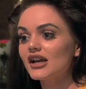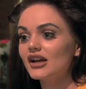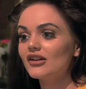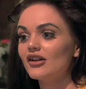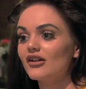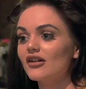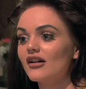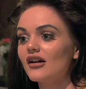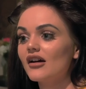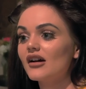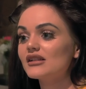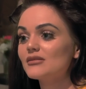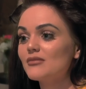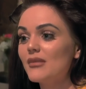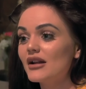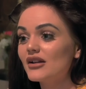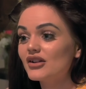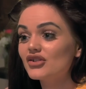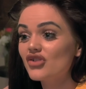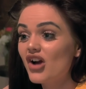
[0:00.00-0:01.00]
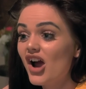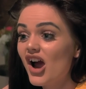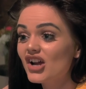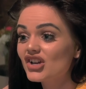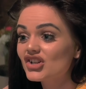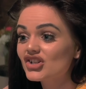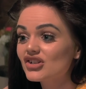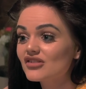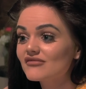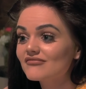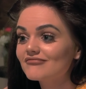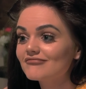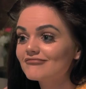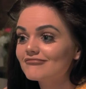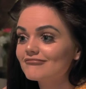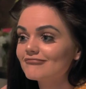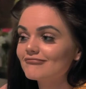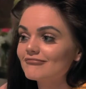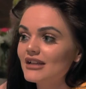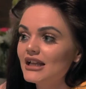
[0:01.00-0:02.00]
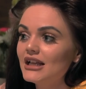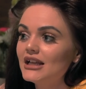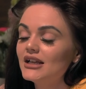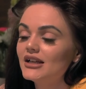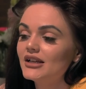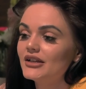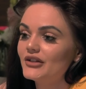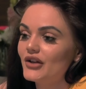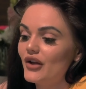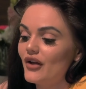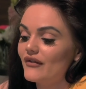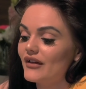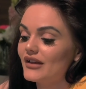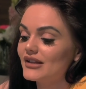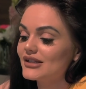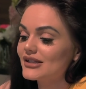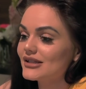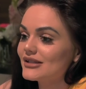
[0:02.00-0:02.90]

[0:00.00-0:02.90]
so long, because men are trash. No offense.